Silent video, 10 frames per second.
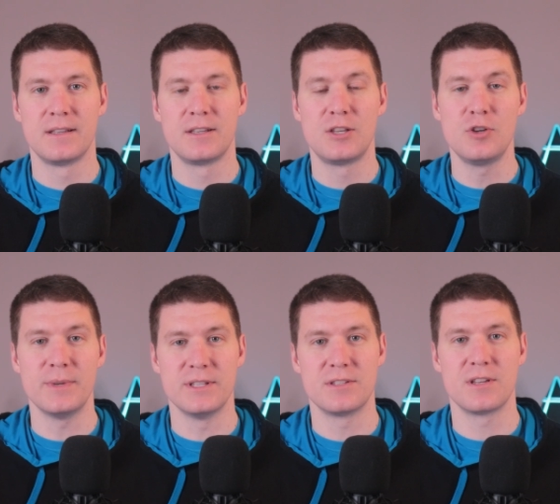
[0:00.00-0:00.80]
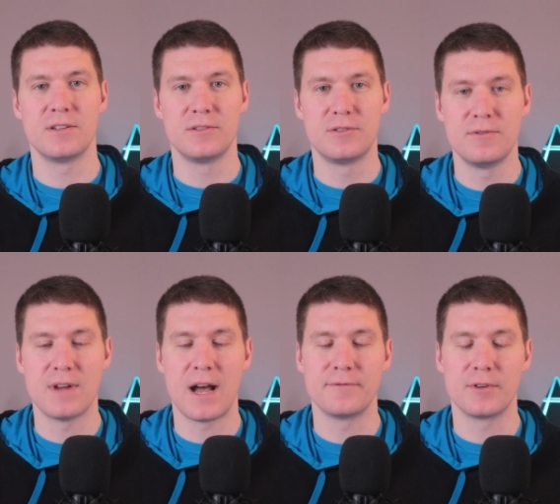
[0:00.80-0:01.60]
Humans do
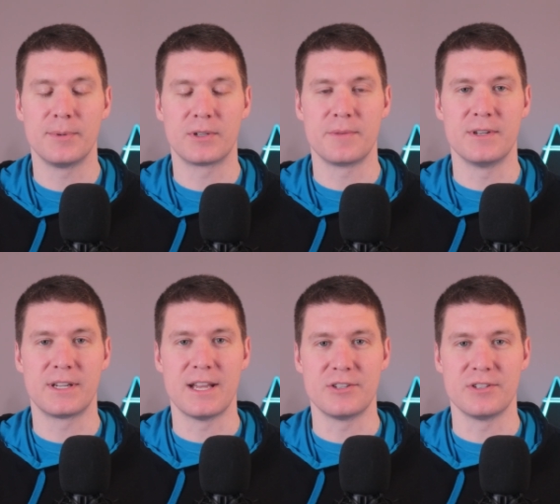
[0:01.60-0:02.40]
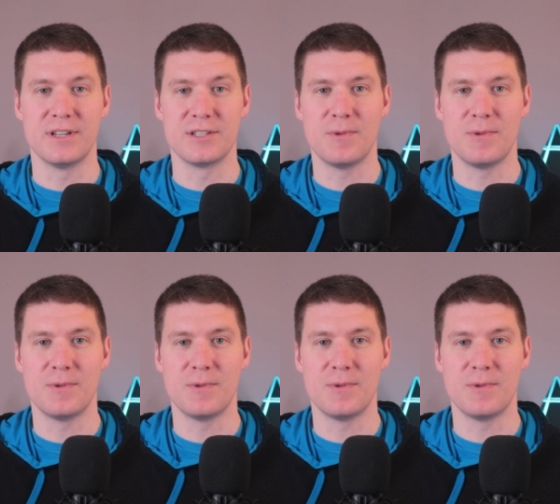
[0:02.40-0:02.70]
nonverbal communication as